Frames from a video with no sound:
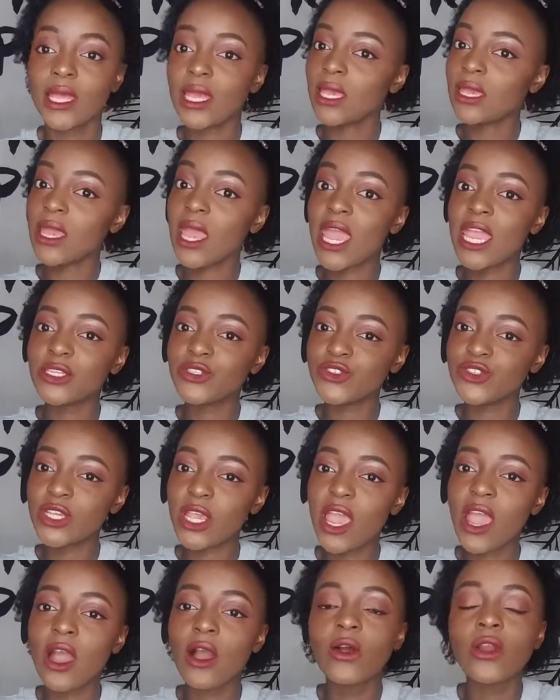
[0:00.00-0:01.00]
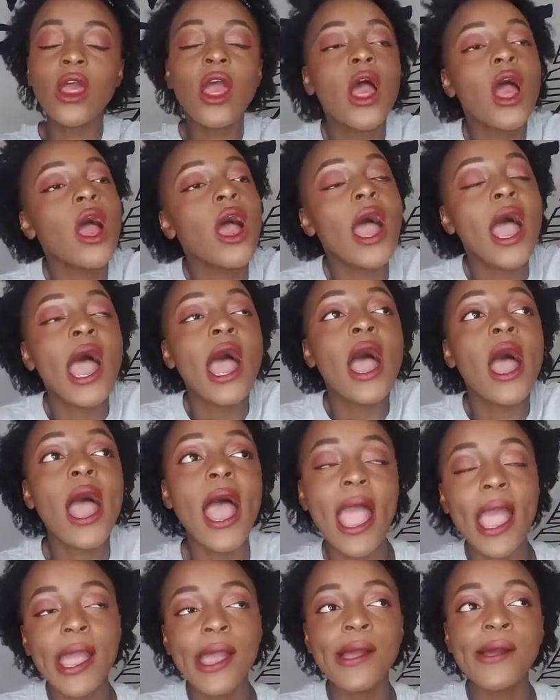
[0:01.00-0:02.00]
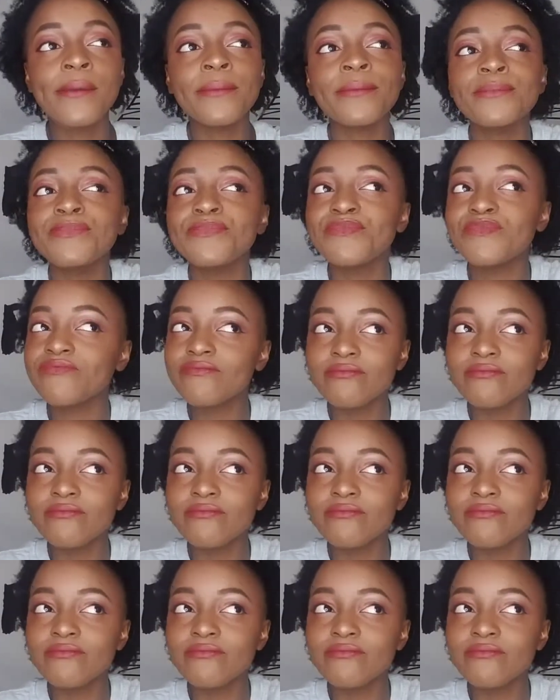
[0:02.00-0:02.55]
Like H-Town. And